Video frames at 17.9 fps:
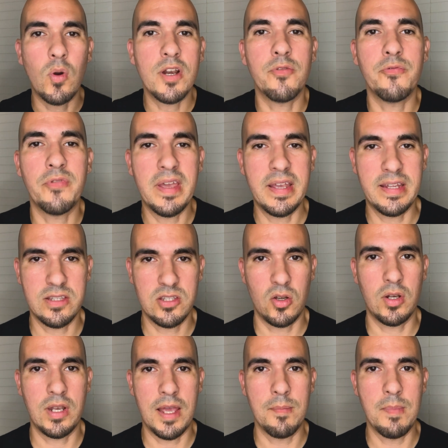fake it
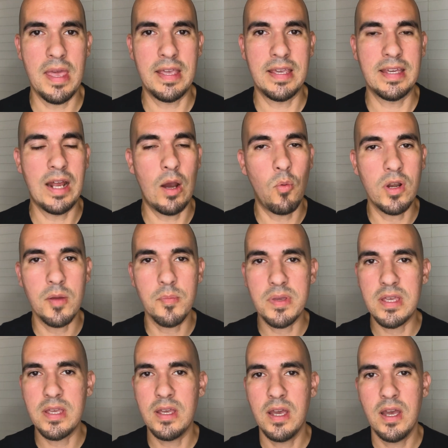till I make it. I want to
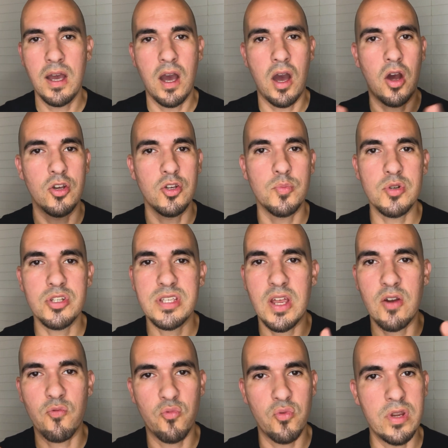be
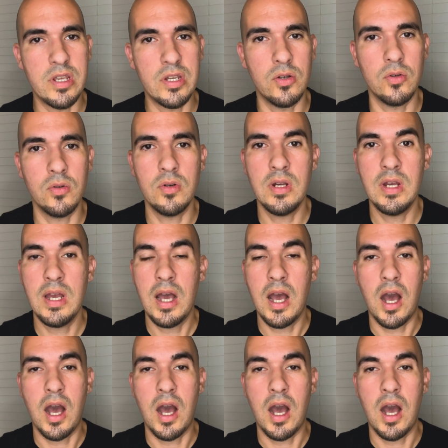100% real,